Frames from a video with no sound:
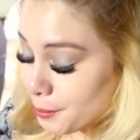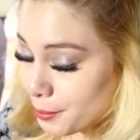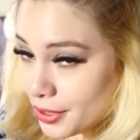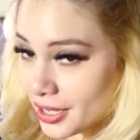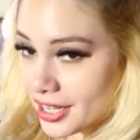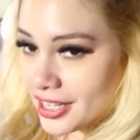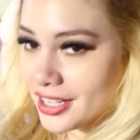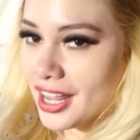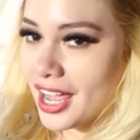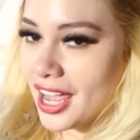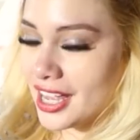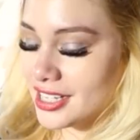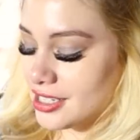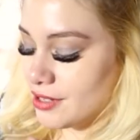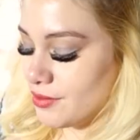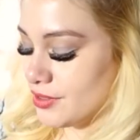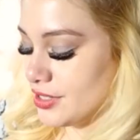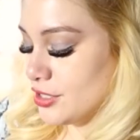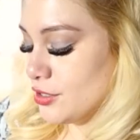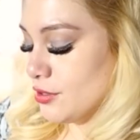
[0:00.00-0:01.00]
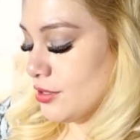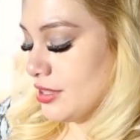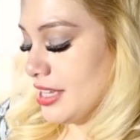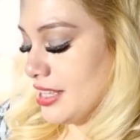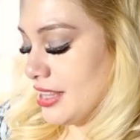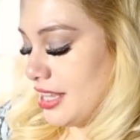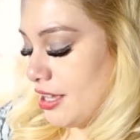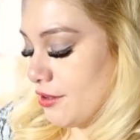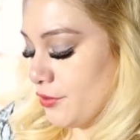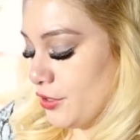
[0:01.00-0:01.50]
But I definitely do
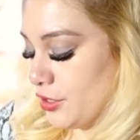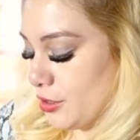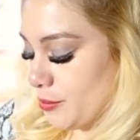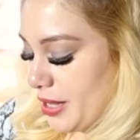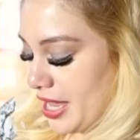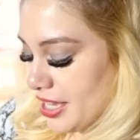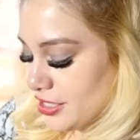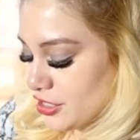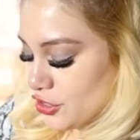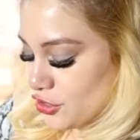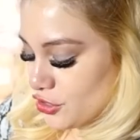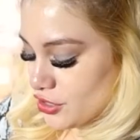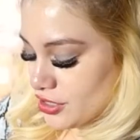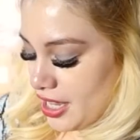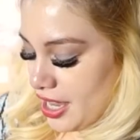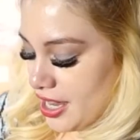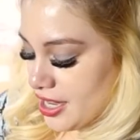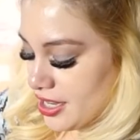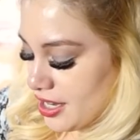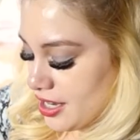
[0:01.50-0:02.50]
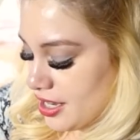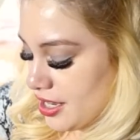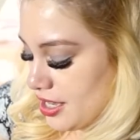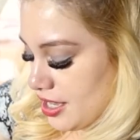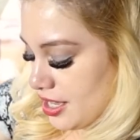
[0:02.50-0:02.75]
think that for the passenger side,